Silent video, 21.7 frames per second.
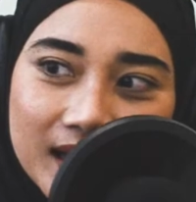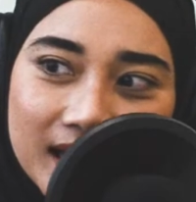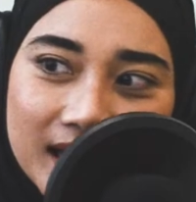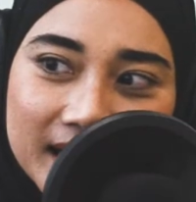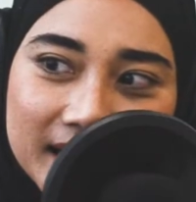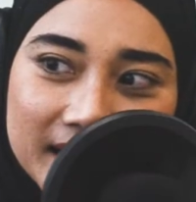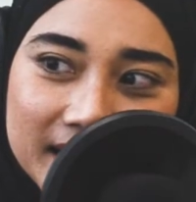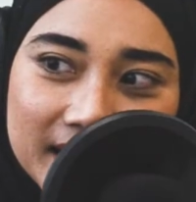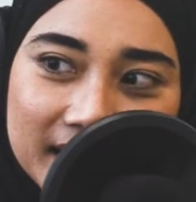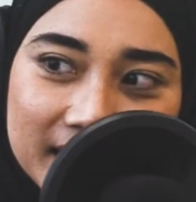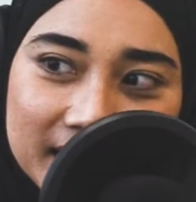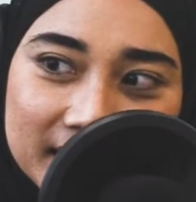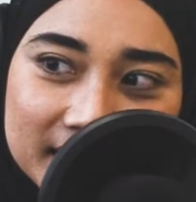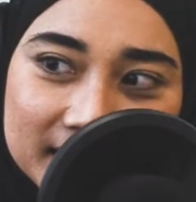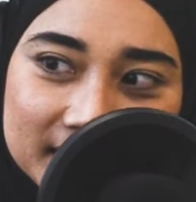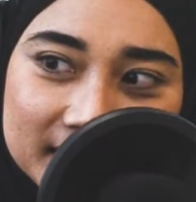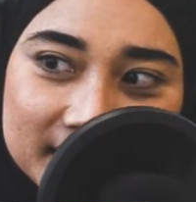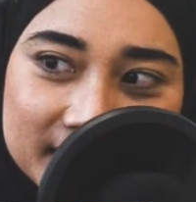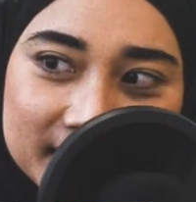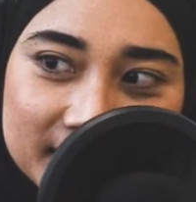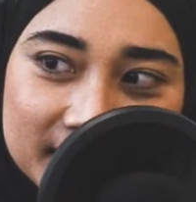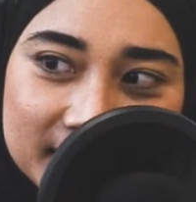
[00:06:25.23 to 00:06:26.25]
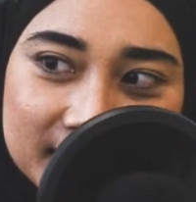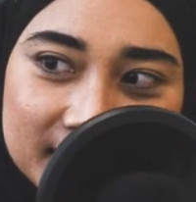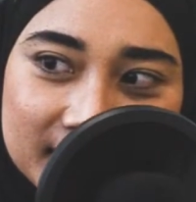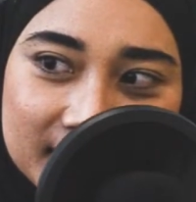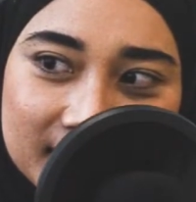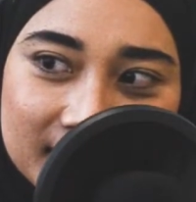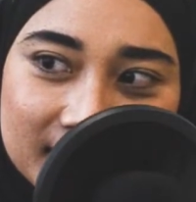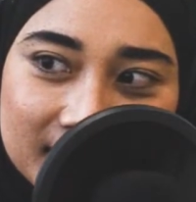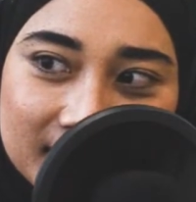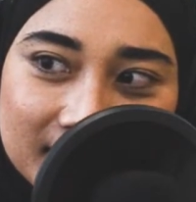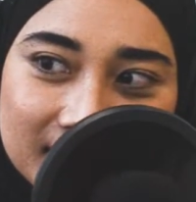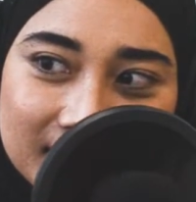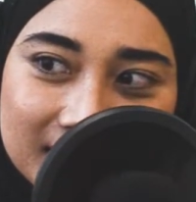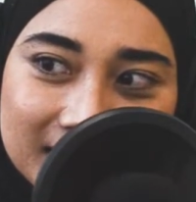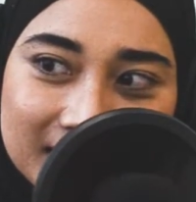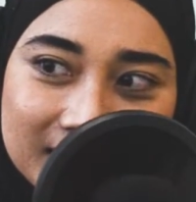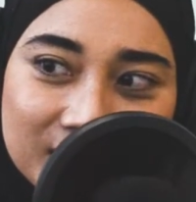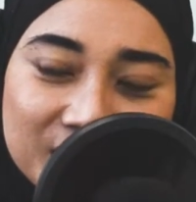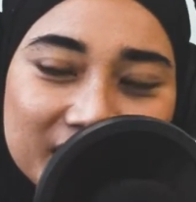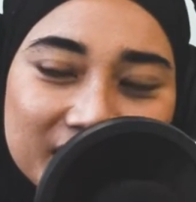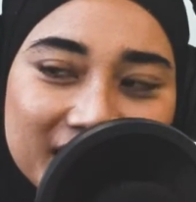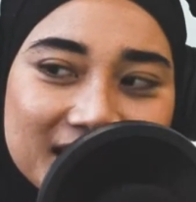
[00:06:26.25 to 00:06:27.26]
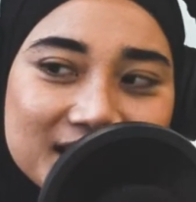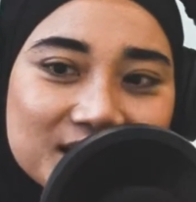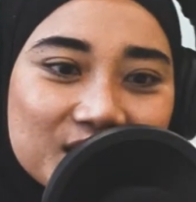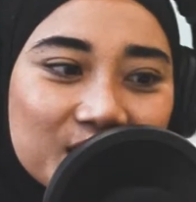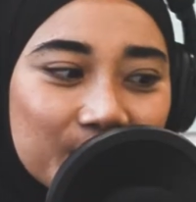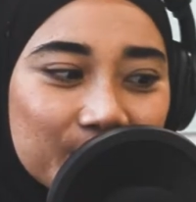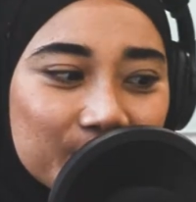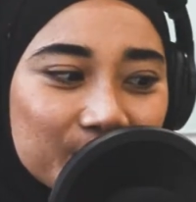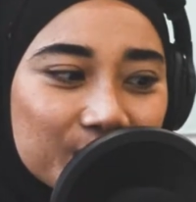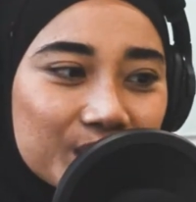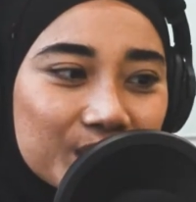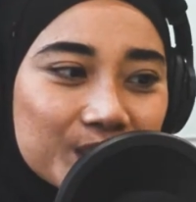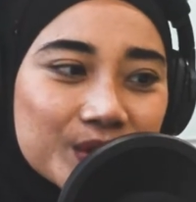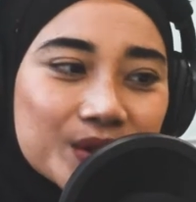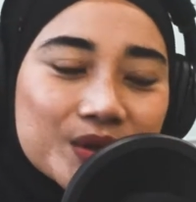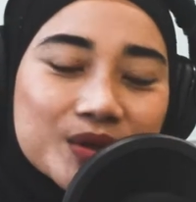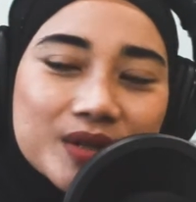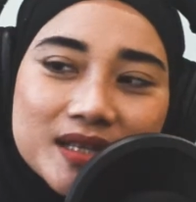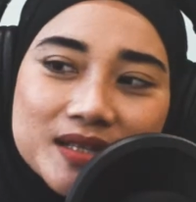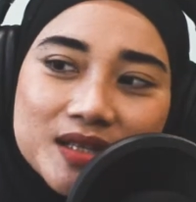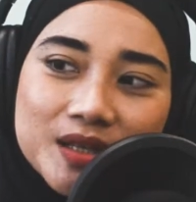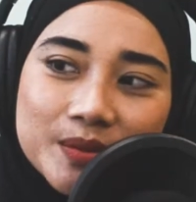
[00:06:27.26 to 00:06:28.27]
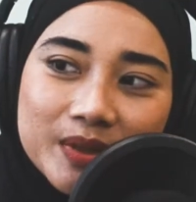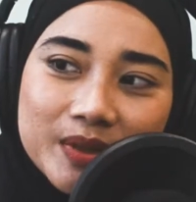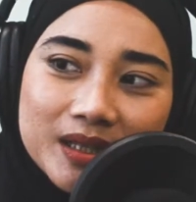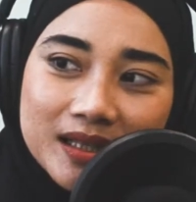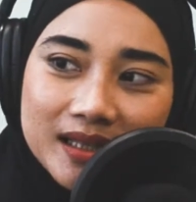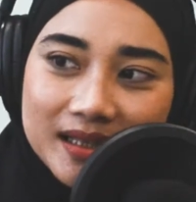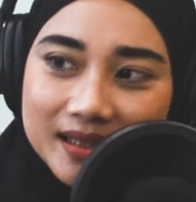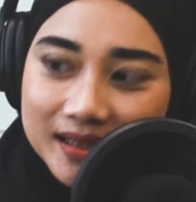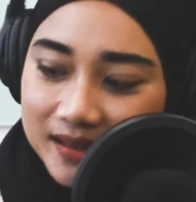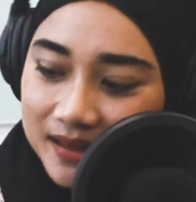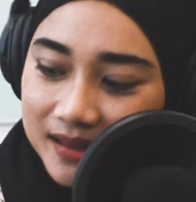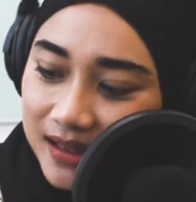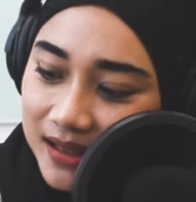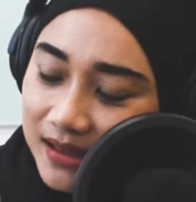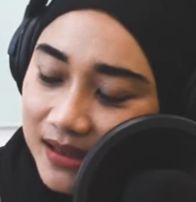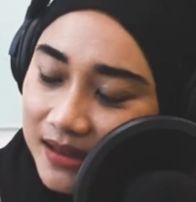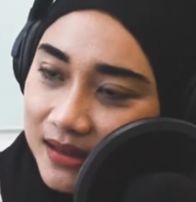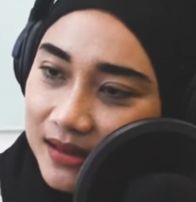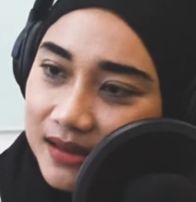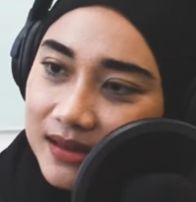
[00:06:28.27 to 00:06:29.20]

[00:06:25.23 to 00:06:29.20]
Hey Dad. Not desktop. Not desktop. But like the thing.